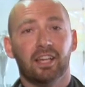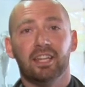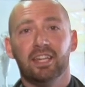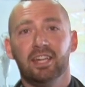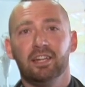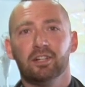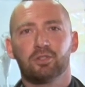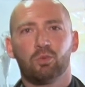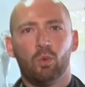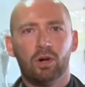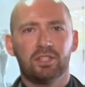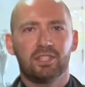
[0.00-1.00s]
State Eagles
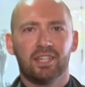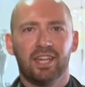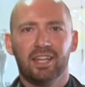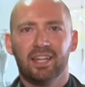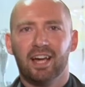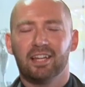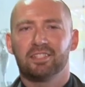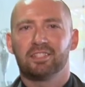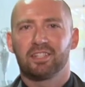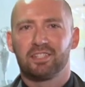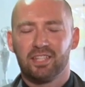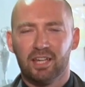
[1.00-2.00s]
once again had a
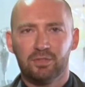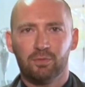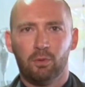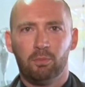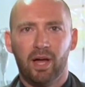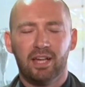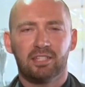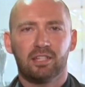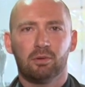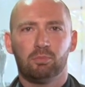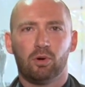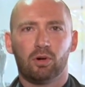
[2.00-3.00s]
successful
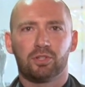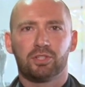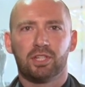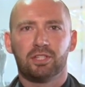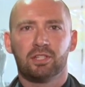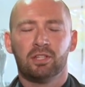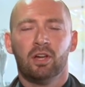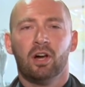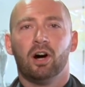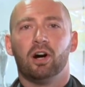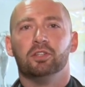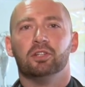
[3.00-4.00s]
basketball season
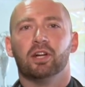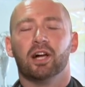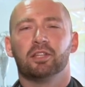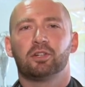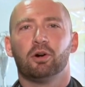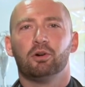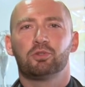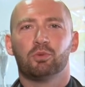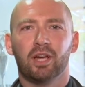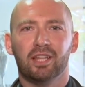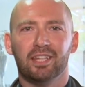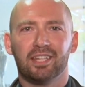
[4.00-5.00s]
under head coach
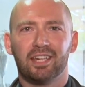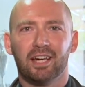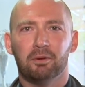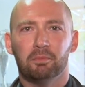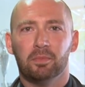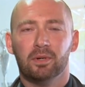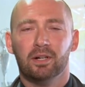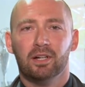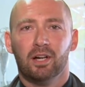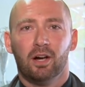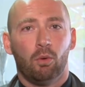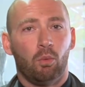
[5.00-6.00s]
Randy Kiehm.
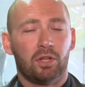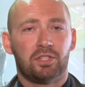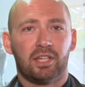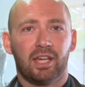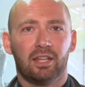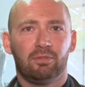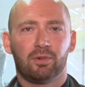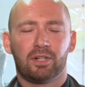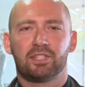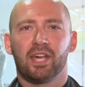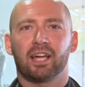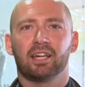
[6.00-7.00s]
Once again, for a
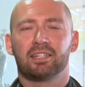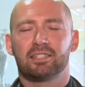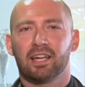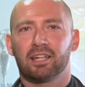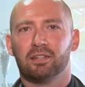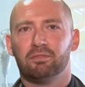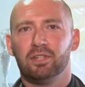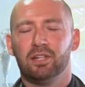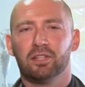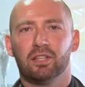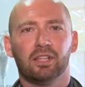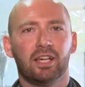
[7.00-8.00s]
second consecutive
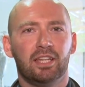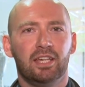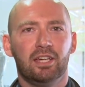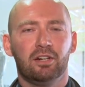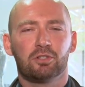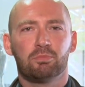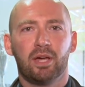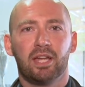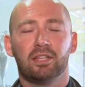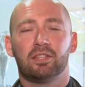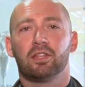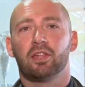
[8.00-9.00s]
year, the Lady Eagles made
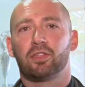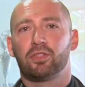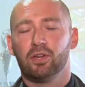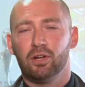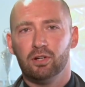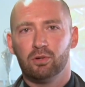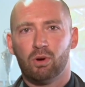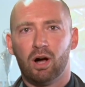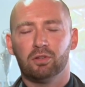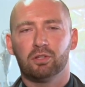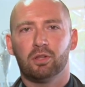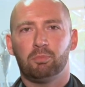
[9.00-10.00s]
it to the third
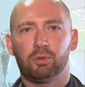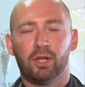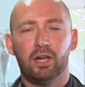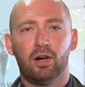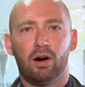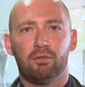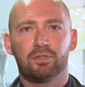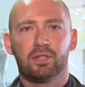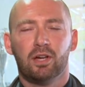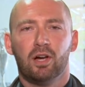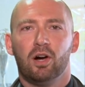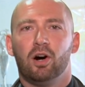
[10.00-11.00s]
round of the playoffs,
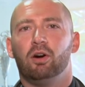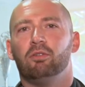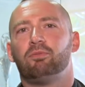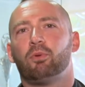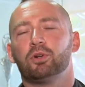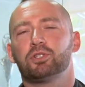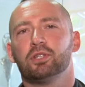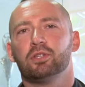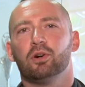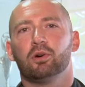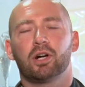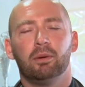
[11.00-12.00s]
unfortunately
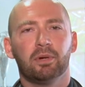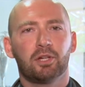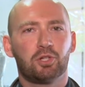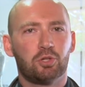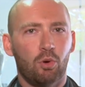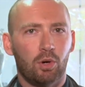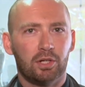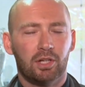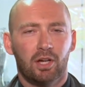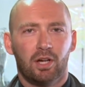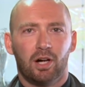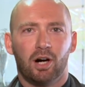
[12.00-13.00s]
though coming short
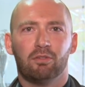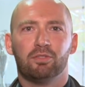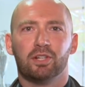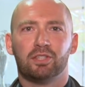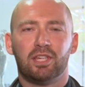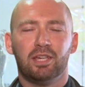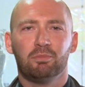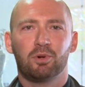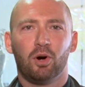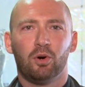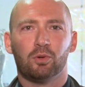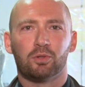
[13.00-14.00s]
of their team
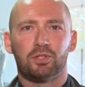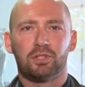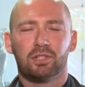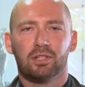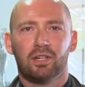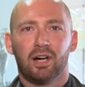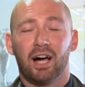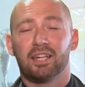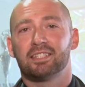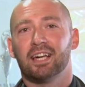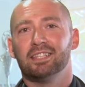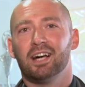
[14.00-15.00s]
goals. I
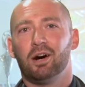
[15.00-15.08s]
sat